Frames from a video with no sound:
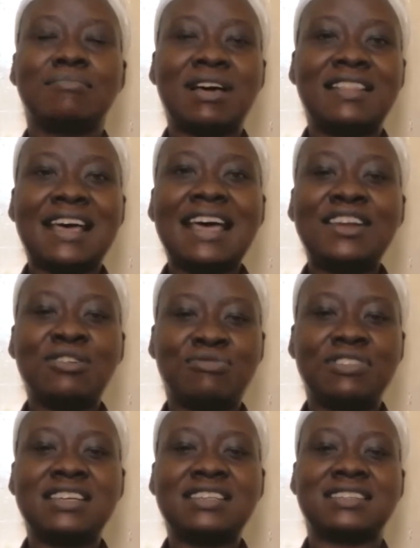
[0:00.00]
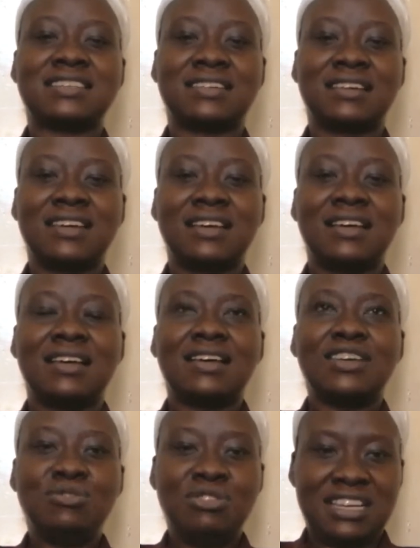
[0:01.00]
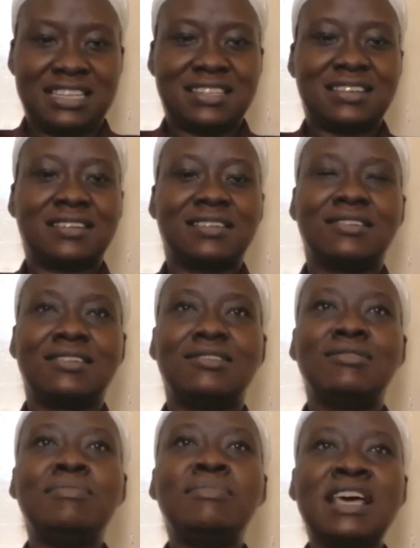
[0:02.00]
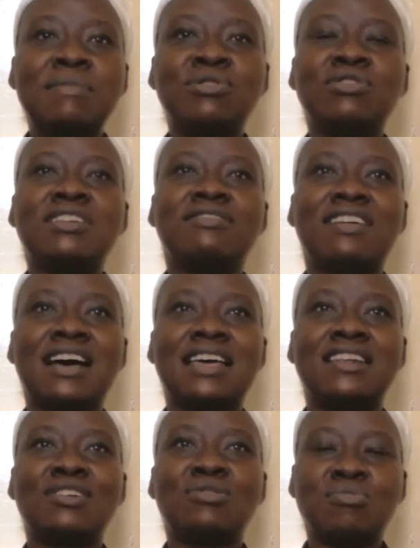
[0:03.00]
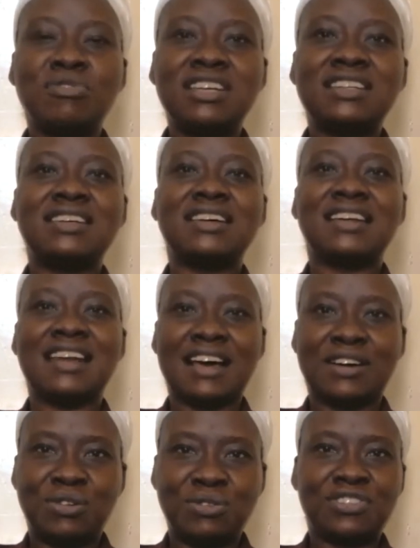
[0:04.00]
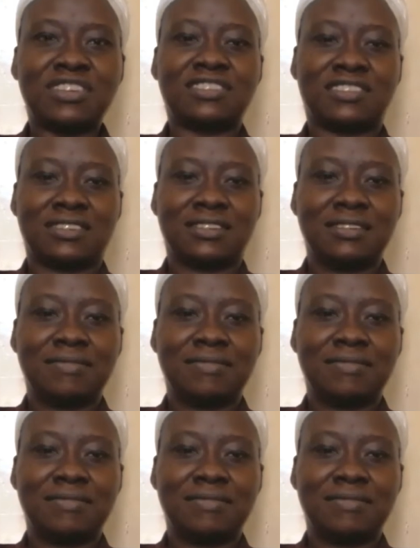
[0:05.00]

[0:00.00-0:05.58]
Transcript: by the end of this unit, you'll be able to define community diagnosis.